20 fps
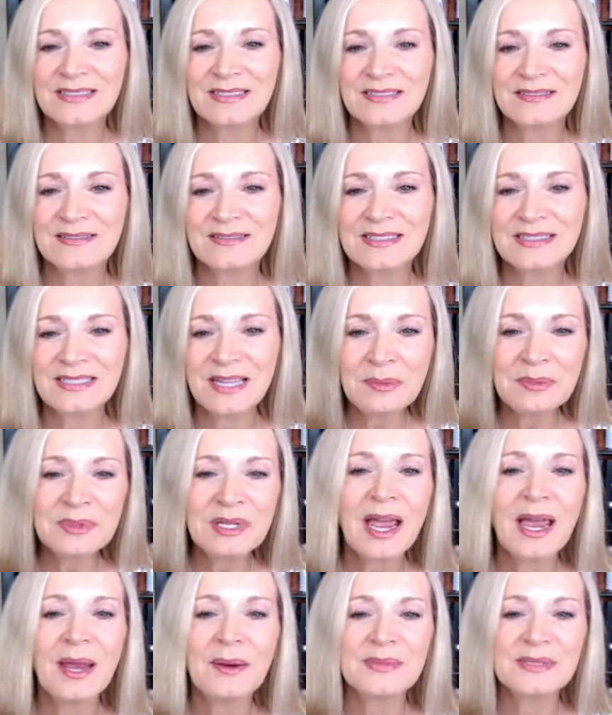And
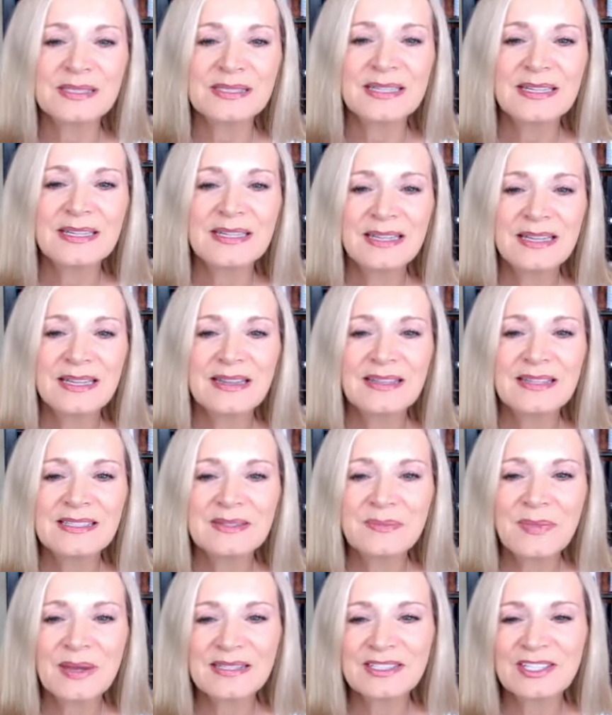sometimes these
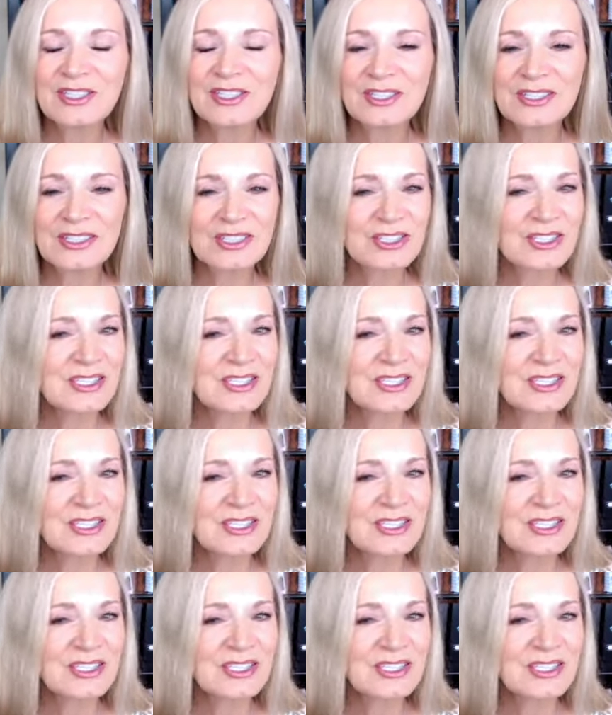messages